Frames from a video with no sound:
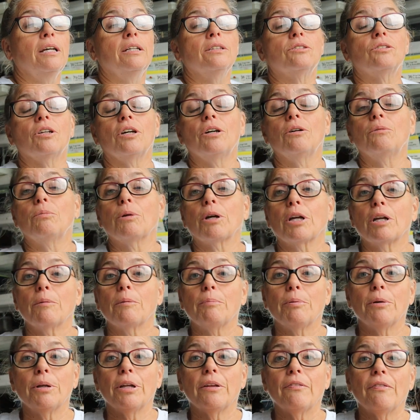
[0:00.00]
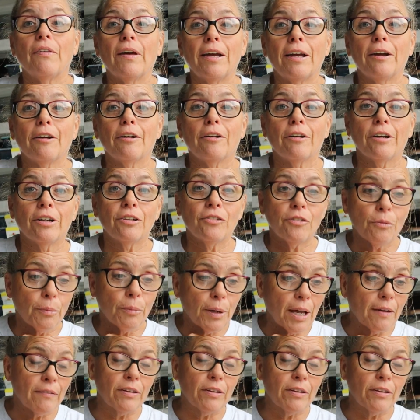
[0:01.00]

So we're going to put it there. So we